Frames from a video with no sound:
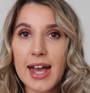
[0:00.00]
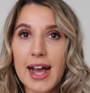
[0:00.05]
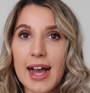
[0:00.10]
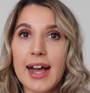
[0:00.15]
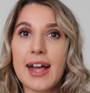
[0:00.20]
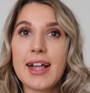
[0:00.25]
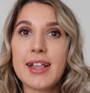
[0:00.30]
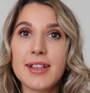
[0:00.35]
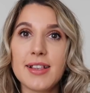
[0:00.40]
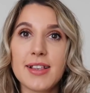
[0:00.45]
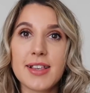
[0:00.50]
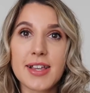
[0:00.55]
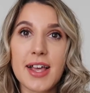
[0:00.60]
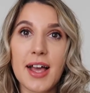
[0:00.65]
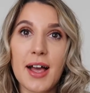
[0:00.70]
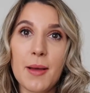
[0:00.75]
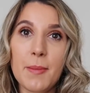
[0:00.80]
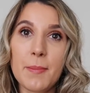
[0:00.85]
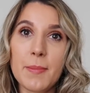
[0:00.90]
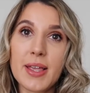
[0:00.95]
And
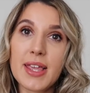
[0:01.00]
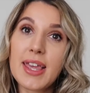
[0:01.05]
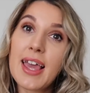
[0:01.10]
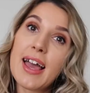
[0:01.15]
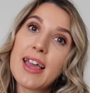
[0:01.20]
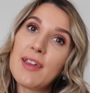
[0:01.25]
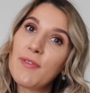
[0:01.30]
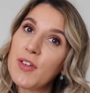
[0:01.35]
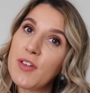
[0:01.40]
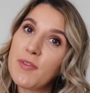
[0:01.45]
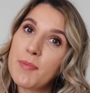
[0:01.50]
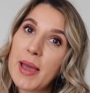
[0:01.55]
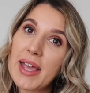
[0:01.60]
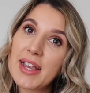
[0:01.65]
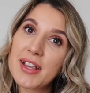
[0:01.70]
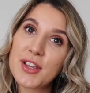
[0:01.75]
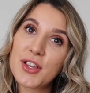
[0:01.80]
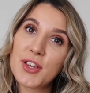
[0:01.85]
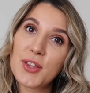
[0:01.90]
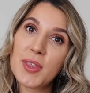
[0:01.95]
yeah, if you've
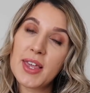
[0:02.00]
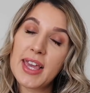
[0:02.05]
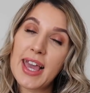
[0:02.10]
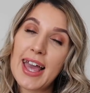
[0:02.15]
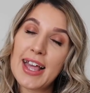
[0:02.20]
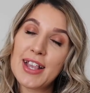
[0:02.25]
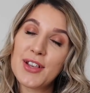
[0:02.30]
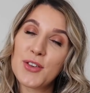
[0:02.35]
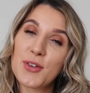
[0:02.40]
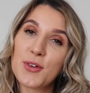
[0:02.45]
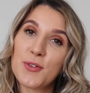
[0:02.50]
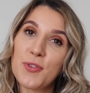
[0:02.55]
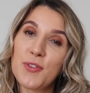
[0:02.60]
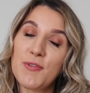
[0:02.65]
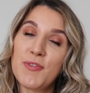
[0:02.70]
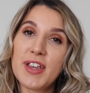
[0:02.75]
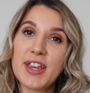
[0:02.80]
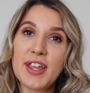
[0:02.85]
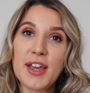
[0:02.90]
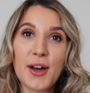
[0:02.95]
made it to the end of the
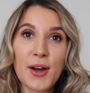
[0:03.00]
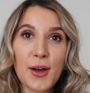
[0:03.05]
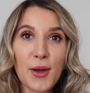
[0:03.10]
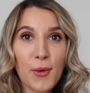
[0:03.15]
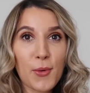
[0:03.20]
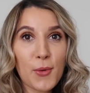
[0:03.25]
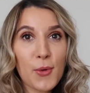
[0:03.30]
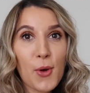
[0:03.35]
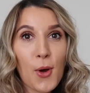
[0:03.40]
video,